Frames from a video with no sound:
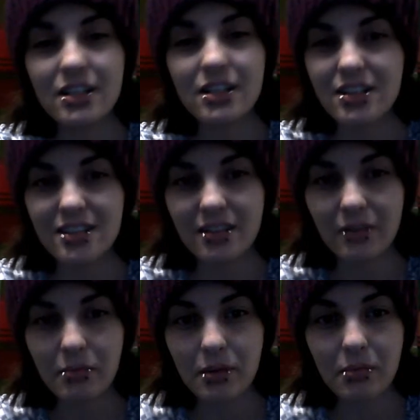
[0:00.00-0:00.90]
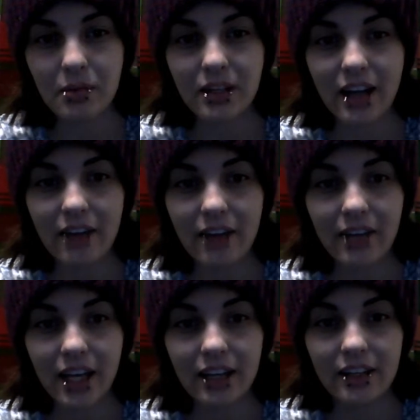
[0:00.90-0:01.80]
Just different people could have a
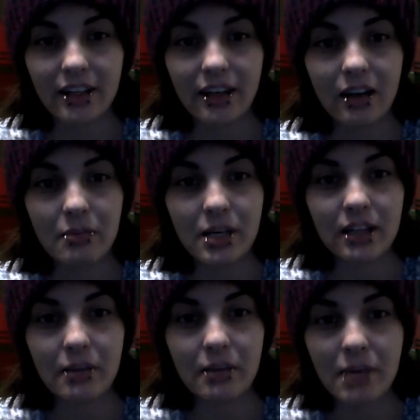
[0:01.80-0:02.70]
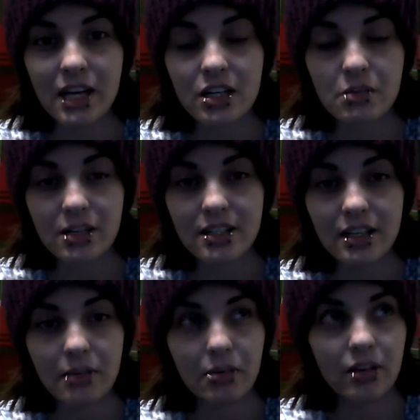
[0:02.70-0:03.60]
hand in it. The management
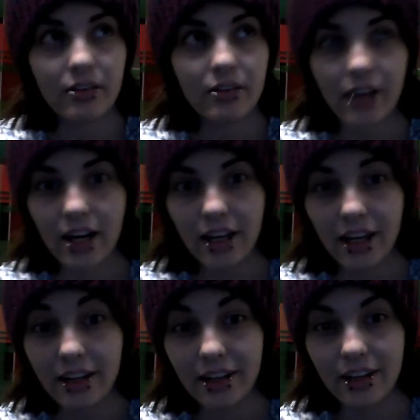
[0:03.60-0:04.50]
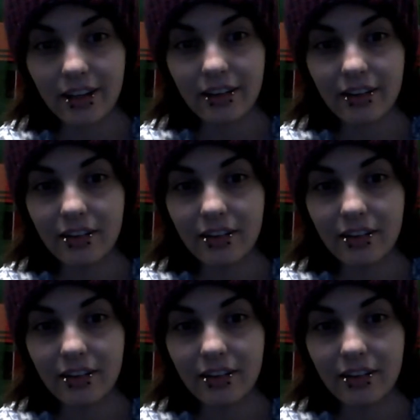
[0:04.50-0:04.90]
team could have had a hand in it.